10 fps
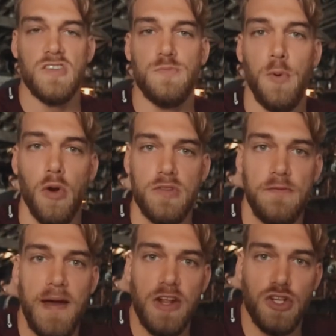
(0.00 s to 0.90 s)
sport
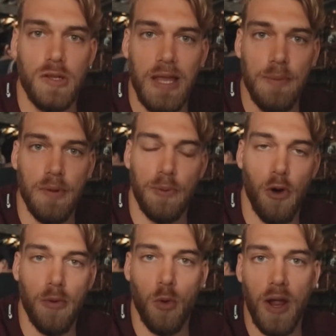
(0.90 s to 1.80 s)
fashion label,
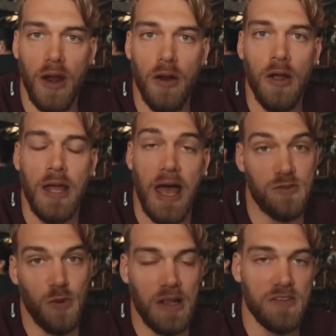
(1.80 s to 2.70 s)
ProBroWear,
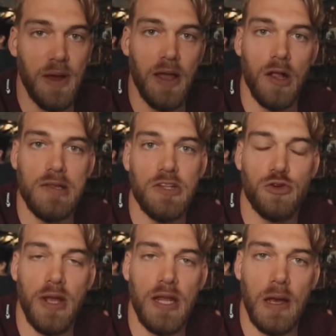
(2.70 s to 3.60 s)
as well as my online
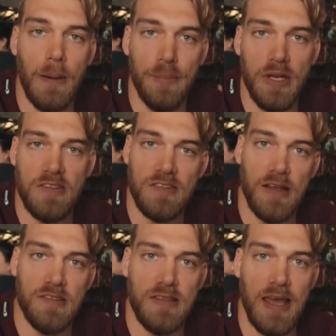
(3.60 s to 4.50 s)
training company,
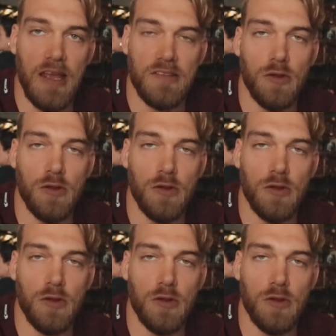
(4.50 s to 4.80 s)
Signesthetics.